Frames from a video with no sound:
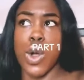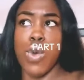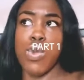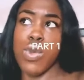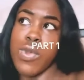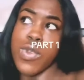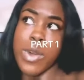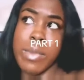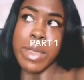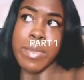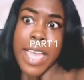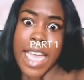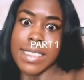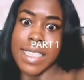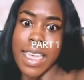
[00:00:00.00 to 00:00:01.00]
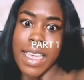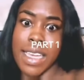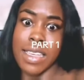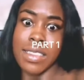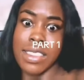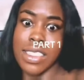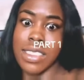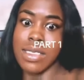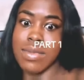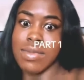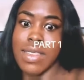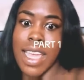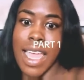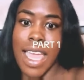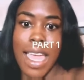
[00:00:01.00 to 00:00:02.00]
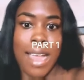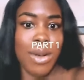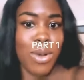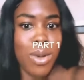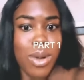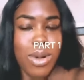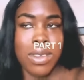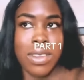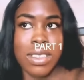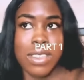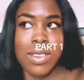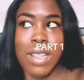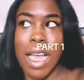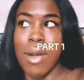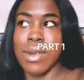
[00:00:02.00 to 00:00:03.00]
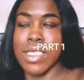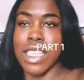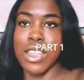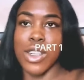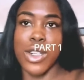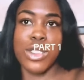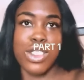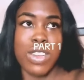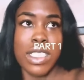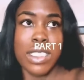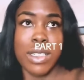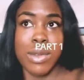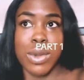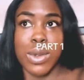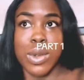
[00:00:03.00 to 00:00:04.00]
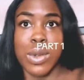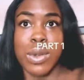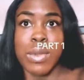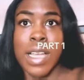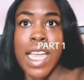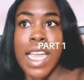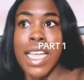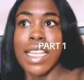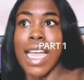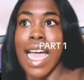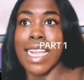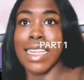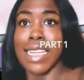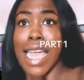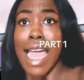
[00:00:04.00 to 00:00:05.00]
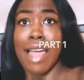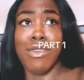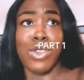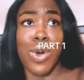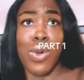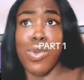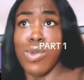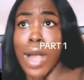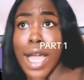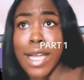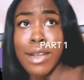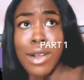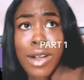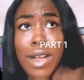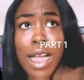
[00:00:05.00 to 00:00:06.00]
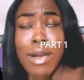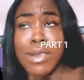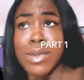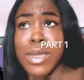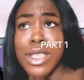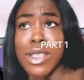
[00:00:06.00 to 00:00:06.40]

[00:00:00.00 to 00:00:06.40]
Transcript: room for me backstage at all. I was in her dressing room. I didn't have no writer. I was with